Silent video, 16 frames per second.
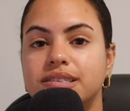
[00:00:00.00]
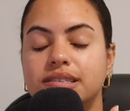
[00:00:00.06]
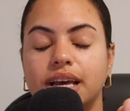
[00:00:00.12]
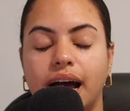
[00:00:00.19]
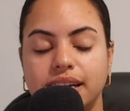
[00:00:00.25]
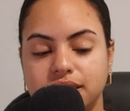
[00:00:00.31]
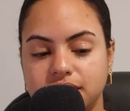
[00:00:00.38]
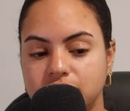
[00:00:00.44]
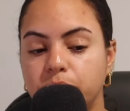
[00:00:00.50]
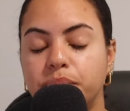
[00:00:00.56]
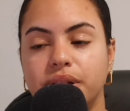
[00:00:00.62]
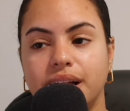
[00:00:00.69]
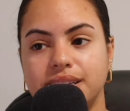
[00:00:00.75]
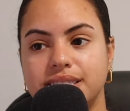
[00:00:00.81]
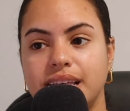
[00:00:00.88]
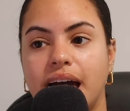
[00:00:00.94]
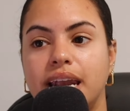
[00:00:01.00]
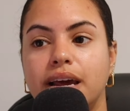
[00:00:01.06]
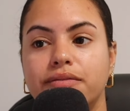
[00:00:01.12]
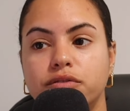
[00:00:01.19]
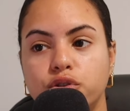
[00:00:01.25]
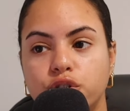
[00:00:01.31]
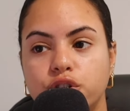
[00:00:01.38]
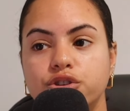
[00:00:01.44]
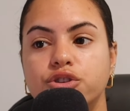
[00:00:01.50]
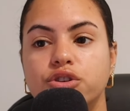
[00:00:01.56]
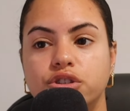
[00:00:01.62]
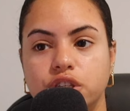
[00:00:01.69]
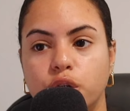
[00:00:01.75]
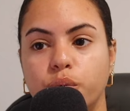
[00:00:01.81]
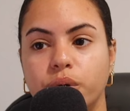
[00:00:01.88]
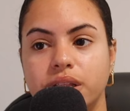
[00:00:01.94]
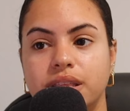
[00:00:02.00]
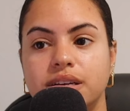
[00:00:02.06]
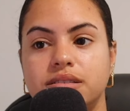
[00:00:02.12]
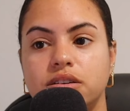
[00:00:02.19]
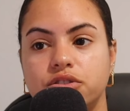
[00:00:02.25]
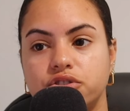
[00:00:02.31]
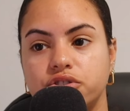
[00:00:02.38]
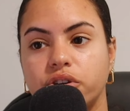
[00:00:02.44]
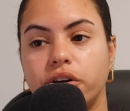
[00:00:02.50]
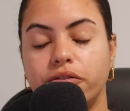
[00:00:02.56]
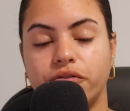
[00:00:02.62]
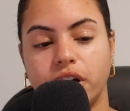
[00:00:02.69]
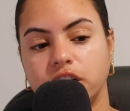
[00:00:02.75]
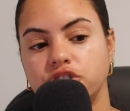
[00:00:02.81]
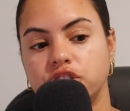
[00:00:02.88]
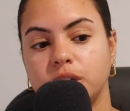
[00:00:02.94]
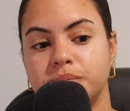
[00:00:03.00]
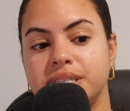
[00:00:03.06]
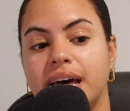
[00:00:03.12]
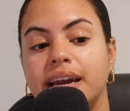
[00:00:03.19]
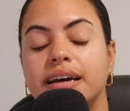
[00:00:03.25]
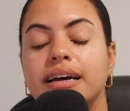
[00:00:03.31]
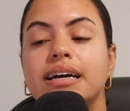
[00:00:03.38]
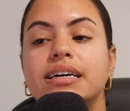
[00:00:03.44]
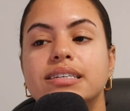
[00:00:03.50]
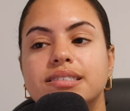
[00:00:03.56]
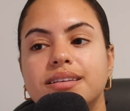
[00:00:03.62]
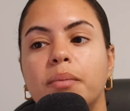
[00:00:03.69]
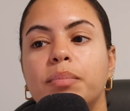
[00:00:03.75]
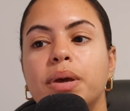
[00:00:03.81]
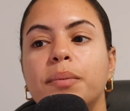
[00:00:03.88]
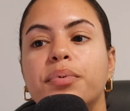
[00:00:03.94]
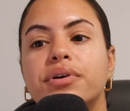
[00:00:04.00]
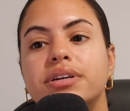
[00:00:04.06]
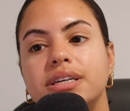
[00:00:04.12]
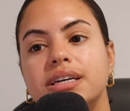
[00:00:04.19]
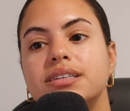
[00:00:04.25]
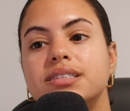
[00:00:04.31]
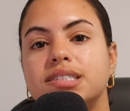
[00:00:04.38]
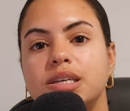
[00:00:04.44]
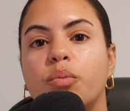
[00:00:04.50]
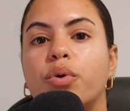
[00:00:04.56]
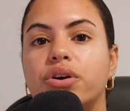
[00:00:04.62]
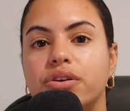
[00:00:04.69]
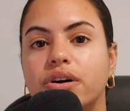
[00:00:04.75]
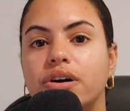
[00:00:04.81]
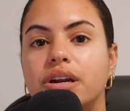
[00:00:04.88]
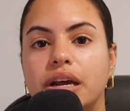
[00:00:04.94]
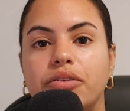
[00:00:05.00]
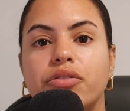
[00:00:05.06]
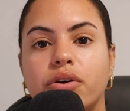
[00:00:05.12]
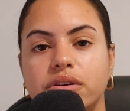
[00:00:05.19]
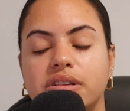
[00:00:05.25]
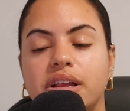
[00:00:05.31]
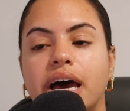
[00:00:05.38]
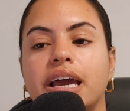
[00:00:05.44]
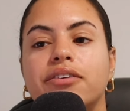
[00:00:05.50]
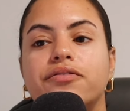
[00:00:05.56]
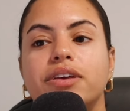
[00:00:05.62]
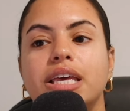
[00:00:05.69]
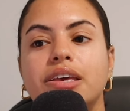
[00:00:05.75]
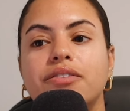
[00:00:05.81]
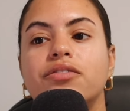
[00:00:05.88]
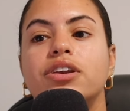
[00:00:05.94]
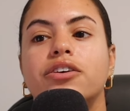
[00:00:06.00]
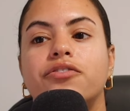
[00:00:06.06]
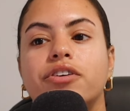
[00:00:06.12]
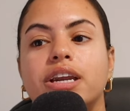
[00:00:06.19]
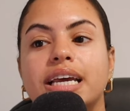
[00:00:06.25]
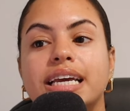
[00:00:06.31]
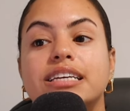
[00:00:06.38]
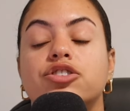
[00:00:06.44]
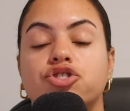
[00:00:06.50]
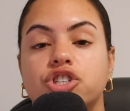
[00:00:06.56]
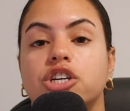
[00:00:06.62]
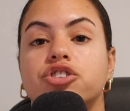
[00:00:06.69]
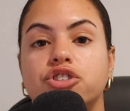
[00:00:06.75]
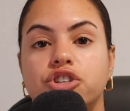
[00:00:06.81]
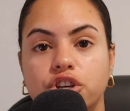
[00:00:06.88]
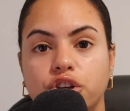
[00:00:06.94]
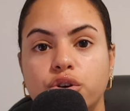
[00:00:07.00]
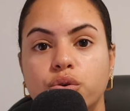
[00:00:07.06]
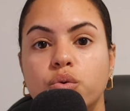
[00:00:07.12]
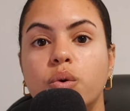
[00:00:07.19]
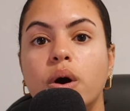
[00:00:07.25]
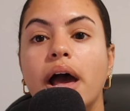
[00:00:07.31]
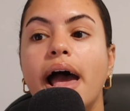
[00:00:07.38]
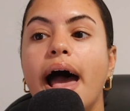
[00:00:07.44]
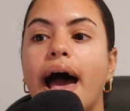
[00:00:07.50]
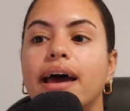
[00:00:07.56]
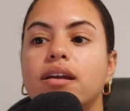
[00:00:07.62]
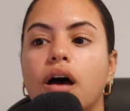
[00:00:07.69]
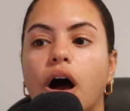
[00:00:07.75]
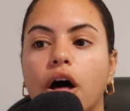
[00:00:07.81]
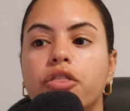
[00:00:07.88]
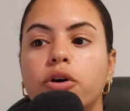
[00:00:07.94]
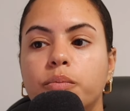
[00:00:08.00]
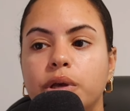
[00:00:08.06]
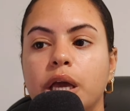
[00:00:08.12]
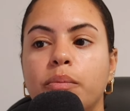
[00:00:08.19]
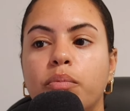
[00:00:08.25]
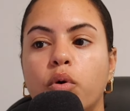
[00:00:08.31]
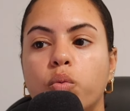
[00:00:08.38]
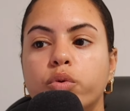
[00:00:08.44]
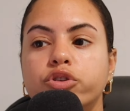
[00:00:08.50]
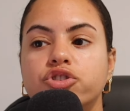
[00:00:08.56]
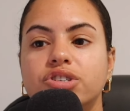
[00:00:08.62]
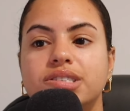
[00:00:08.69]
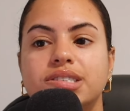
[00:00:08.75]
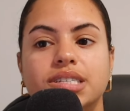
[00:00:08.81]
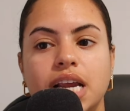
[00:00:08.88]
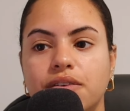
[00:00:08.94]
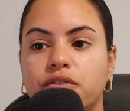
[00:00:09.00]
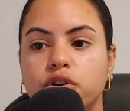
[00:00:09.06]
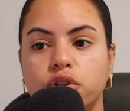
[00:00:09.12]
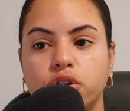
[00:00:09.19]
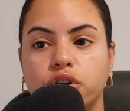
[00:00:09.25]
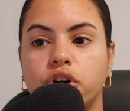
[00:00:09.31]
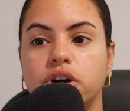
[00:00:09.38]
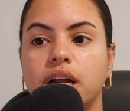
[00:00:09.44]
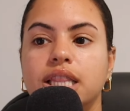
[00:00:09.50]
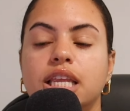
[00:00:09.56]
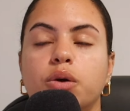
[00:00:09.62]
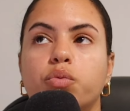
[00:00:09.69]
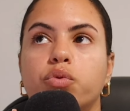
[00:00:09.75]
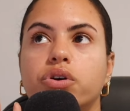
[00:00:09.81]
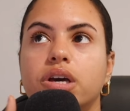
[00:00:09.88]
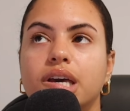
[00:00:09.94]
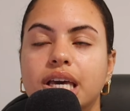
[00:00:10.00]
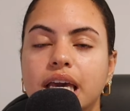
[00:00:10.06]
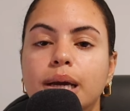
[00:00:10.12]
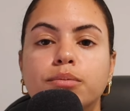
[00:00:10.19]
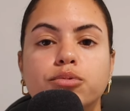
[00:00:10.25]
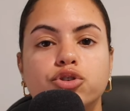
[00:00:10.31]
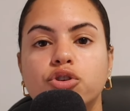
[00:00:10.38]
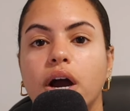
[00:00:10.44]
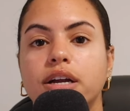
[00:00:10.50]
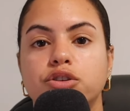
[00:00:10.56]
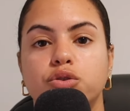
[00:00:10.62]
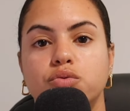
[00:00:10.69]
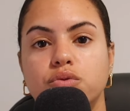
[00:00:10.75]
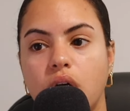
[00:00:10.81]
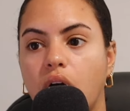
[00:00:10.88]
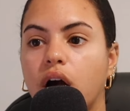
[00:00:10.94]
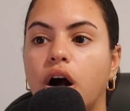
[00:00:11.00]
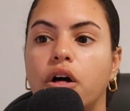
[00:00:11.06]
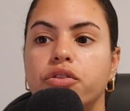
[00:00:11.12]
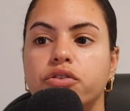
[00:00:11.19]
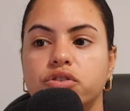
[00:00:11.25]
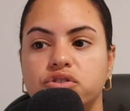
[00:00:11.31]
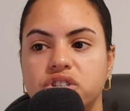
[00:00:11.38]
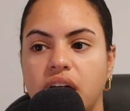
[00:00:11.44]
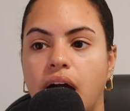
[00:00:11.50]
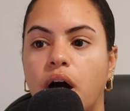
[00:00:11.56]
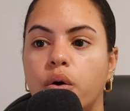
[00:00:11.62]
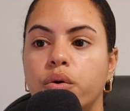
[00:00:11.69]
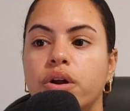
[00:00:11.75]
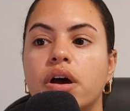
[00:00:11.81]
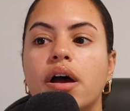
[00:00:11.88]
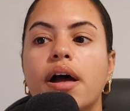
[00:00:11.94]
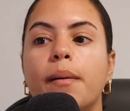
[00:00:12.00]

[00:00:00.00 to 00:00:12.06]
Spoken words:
It's as simple as that. And I've learned to deal with this in certain friendships, that some people need someone good in their life, even if it is just you, and other people will just never learn, and they will keep trying to knock others down.